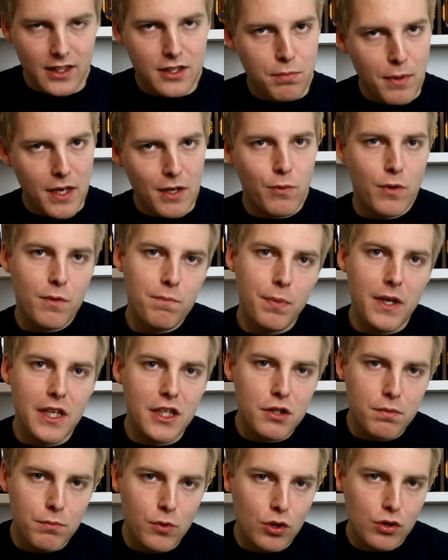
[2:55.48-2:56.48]
it's made with
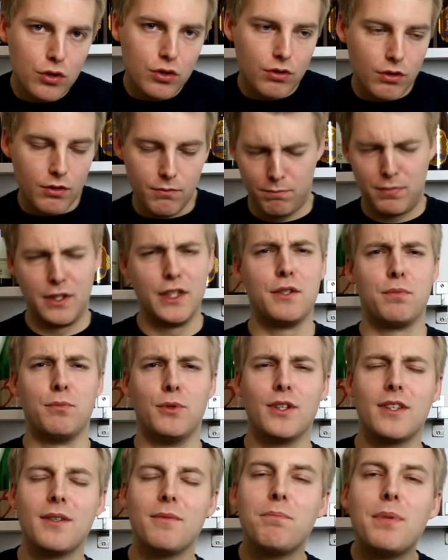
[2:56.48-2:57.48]
beechwood, wood, uh,
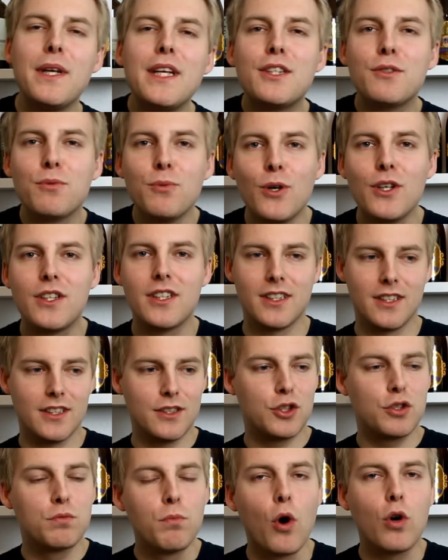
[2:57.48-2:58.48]
beechwood, beechwood
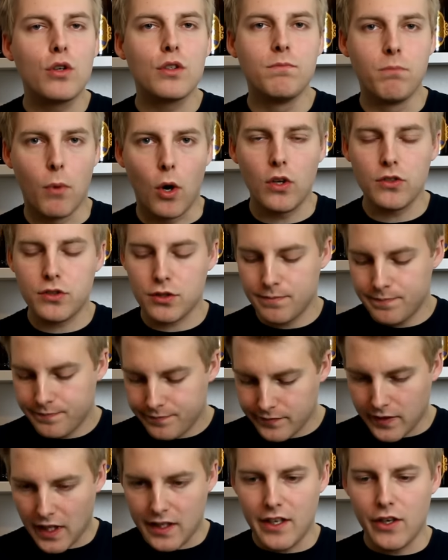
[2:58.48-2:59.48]
smoked malt
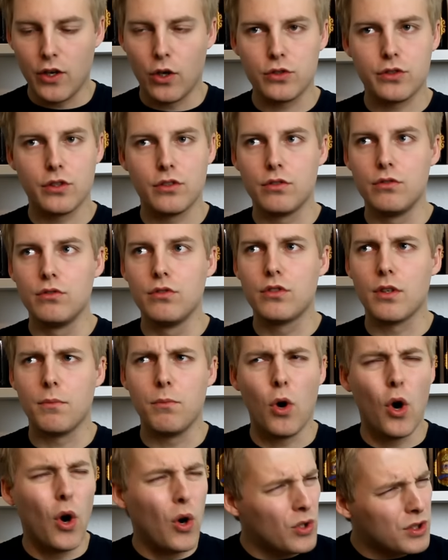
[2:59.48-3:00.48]
and they also do
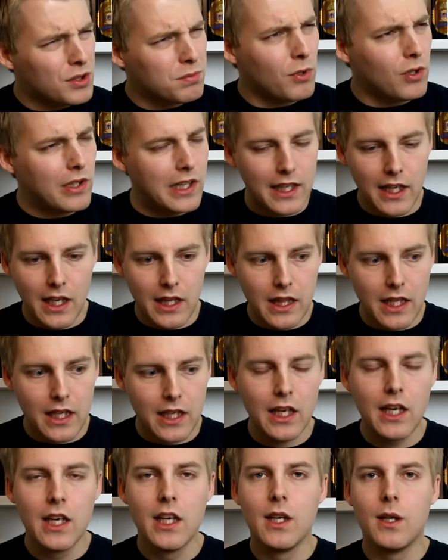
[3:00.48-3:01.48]
some oak smoking, I
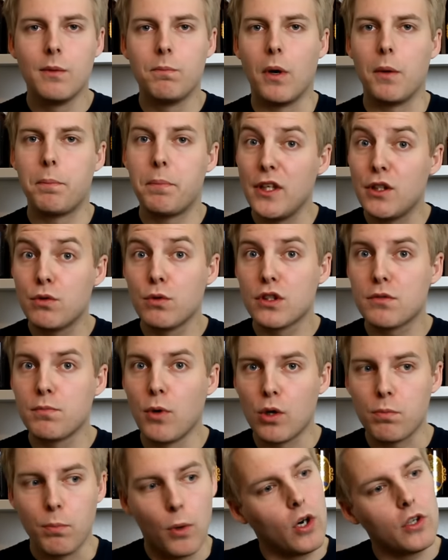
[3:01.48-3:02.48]
think. But beechwood
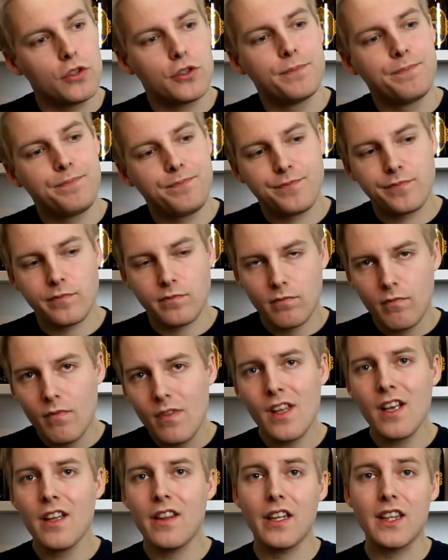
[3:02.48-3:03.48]
smoke malt
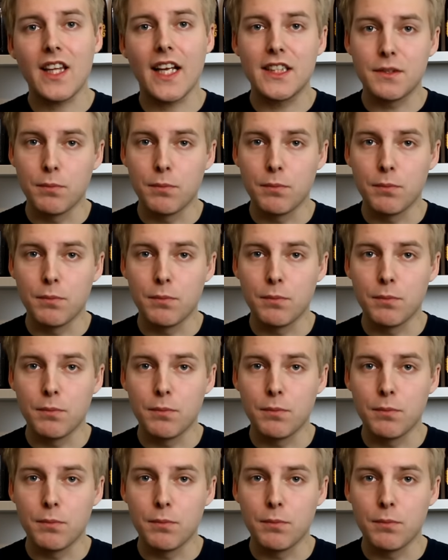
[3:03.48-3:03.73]
that they